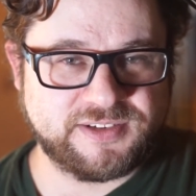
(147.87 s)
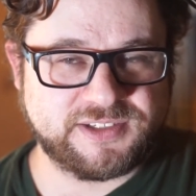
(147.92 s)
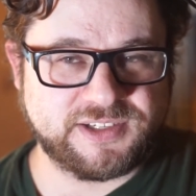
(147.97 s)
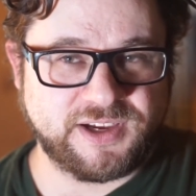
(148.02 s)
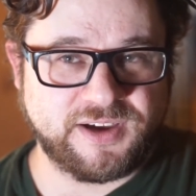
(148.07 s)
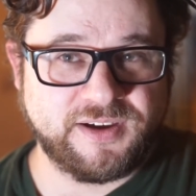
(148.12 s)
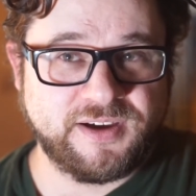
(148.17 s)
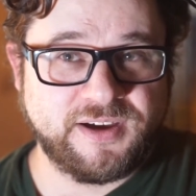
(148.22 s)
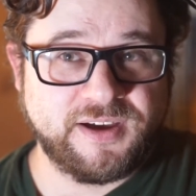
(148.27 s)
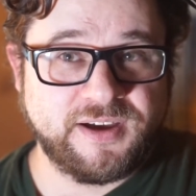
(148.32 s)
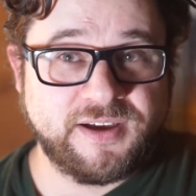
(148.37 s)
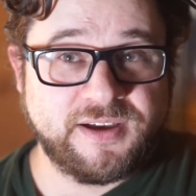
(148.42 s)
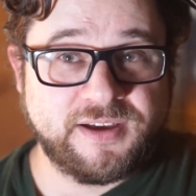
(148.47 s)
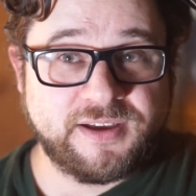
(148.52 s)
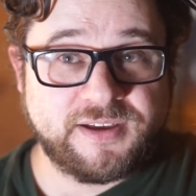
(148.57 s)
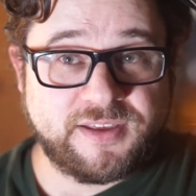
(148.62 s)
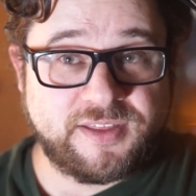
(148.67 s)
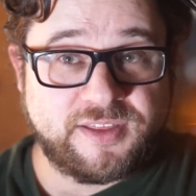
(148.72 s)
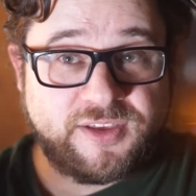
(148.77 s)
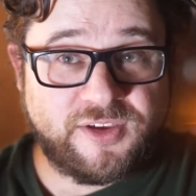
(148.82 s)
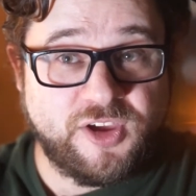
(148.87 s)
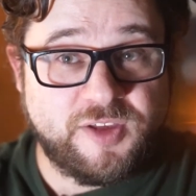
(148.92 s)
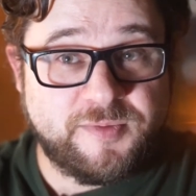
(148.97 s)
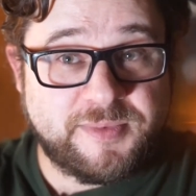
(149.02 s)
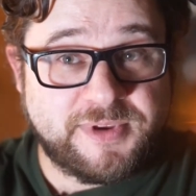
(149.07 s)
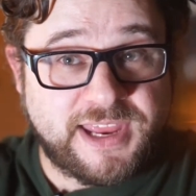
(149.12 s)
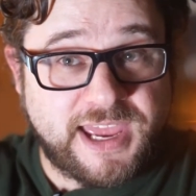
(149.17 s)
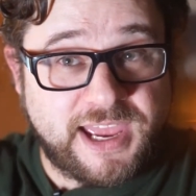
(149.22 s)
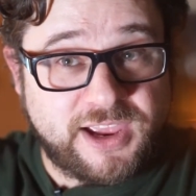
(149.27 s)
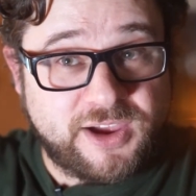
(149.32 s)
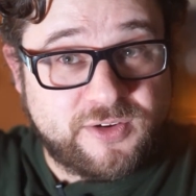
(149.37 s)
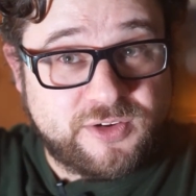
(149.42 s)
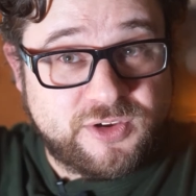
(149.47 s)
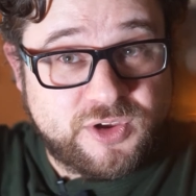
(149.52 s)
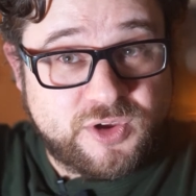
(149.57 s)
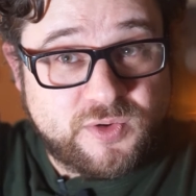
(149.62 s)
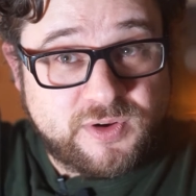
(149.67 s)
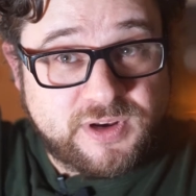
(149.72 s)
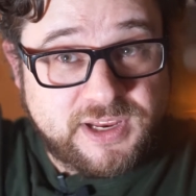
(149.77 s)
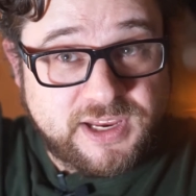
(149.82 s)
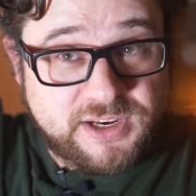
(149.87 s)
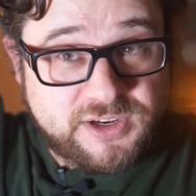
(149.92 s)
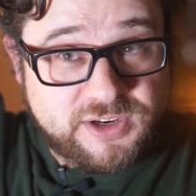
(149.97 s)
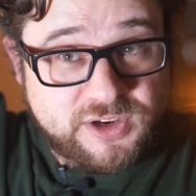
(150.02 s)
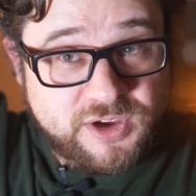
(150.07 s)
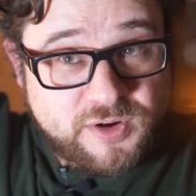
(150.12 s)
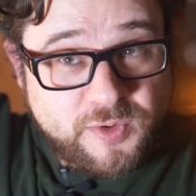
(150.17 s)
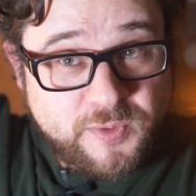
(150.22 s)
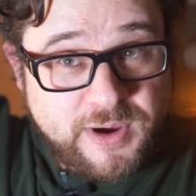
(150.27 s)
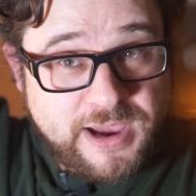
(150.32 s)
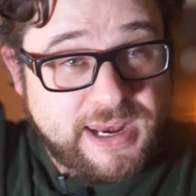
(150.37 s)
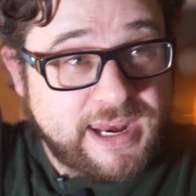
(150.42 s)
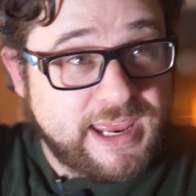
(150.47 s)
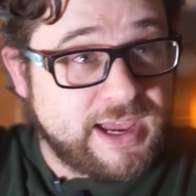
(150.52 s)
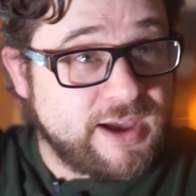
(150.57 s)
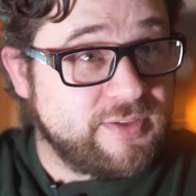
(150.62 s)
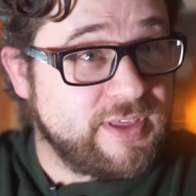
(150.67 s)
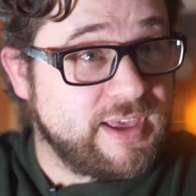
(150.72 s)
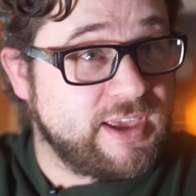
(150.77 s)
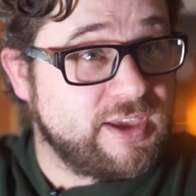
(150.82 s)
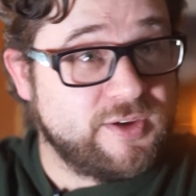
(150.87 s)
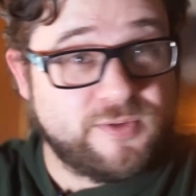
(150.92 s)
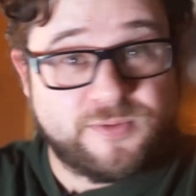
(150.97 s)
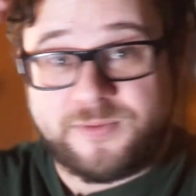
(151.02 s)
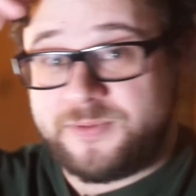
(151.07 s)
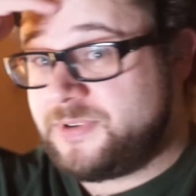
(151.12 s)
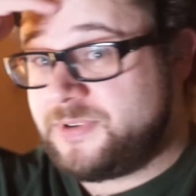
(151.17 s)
So, excuse me, Tango, you need to go away now. Thank you.